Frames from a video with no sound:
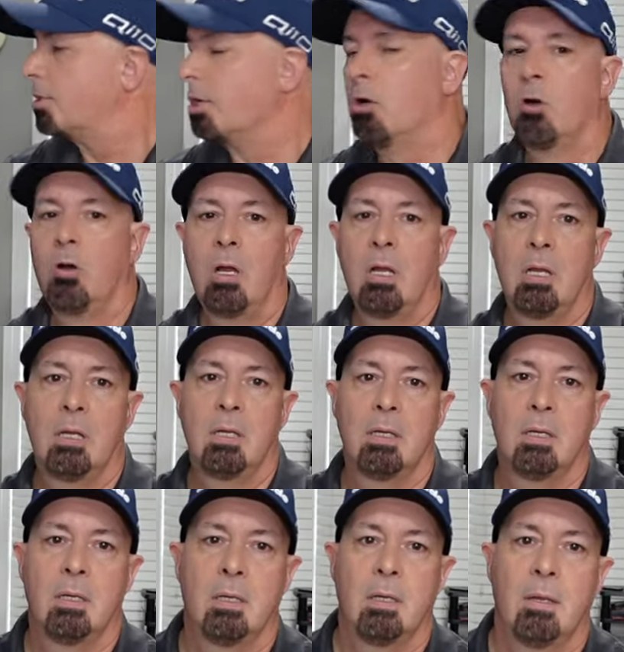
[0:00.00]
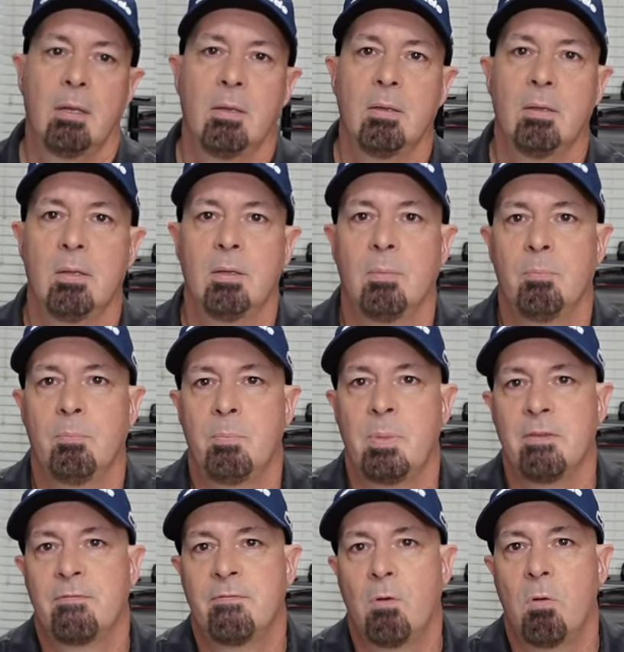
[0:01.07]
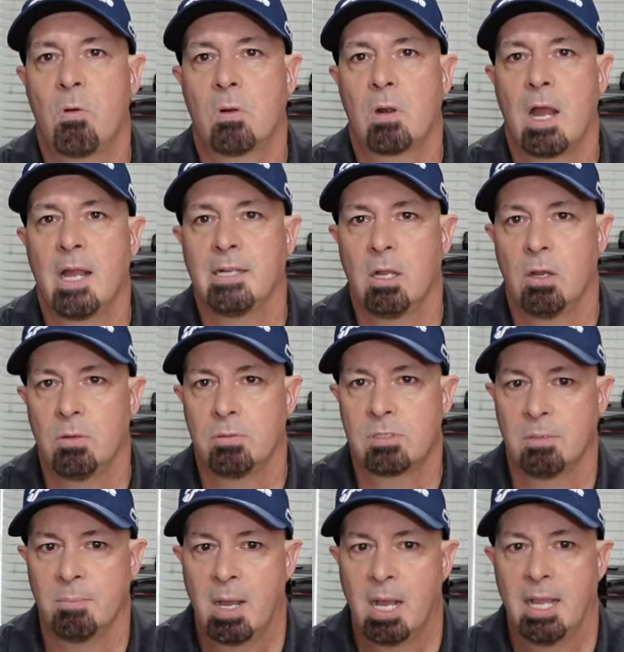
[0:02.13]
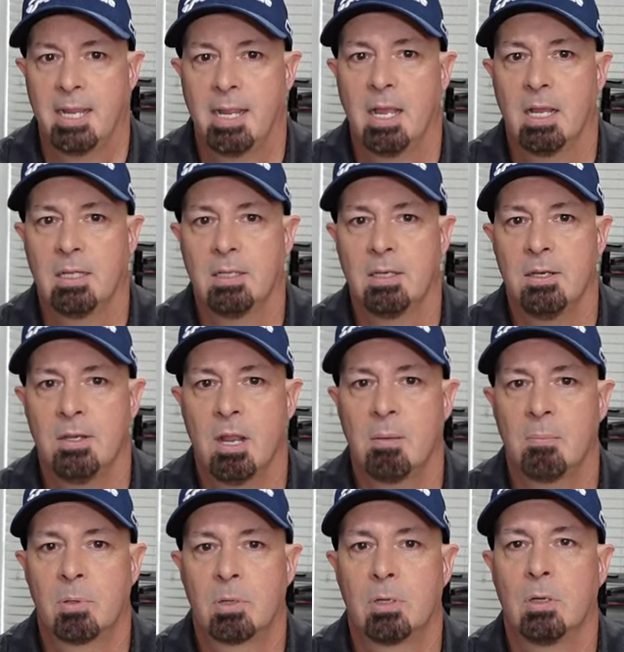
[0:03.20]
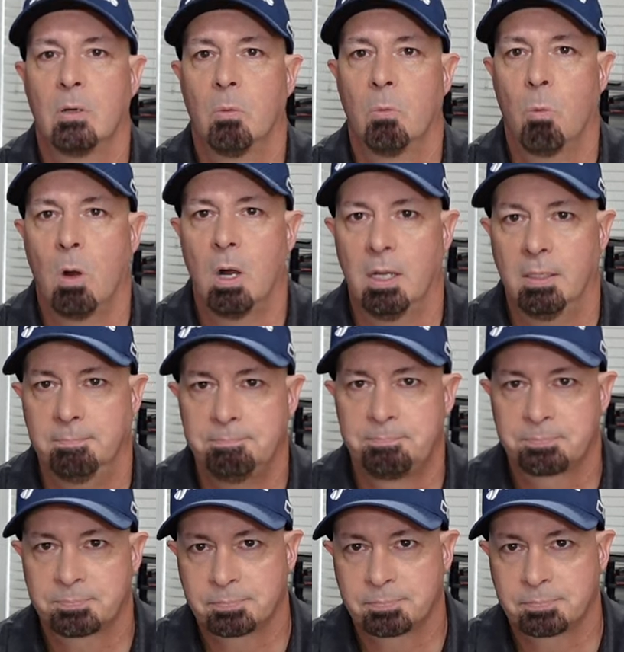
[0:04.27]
So before I go to my number one,